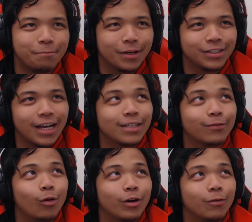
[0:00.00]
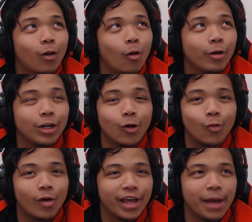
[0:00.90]
because you guys will already know
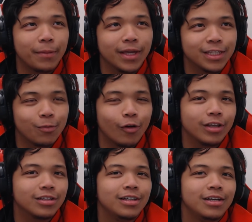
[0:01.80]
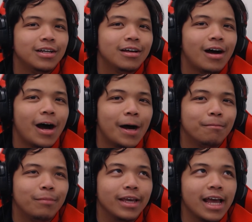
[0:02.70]
who I am by this point. Um,
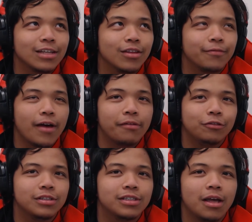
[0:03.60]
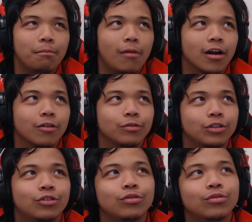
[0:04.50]
but yeah, so the 500 sub mark will
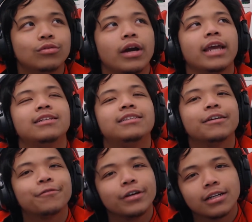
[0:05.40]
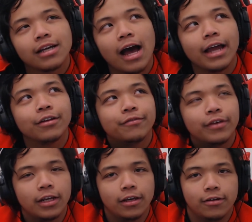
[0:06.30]
do a different kind of
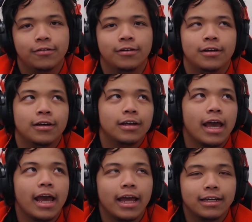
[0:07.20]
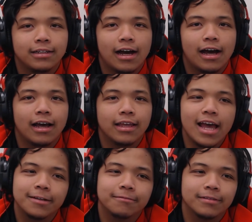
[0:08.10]
video. And uh,
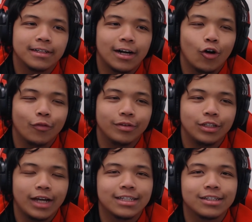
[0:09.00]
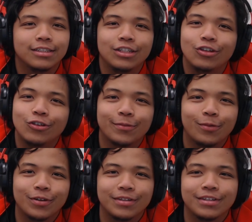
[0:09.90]
yeah, uh, hopefully you guys continue to
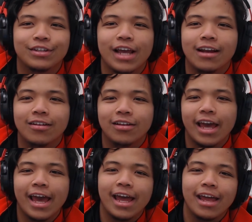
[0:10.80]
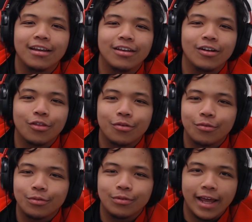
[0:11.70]
support this channel and you know
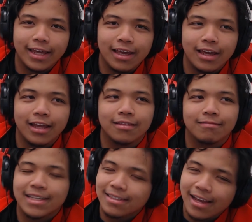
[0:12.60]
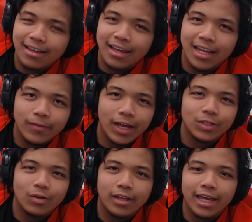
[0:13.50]
through liking it disliking it if you guys
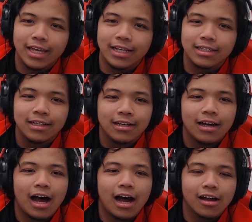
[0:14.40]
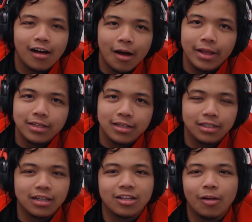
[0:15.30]
don't like it uh, comments because it
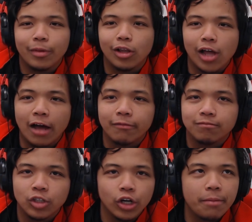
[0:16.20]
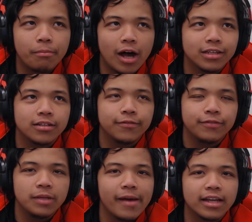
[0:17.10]
does tell me a lot good and positive
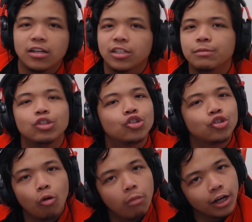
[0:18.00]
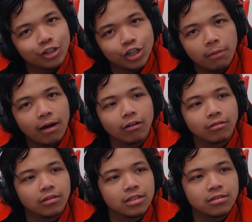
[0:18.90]
feedback tells me so much about
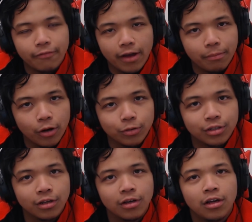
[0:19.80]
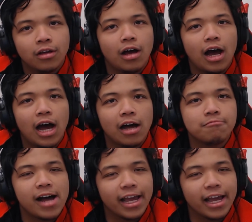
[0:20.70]
the stuff i post uh, i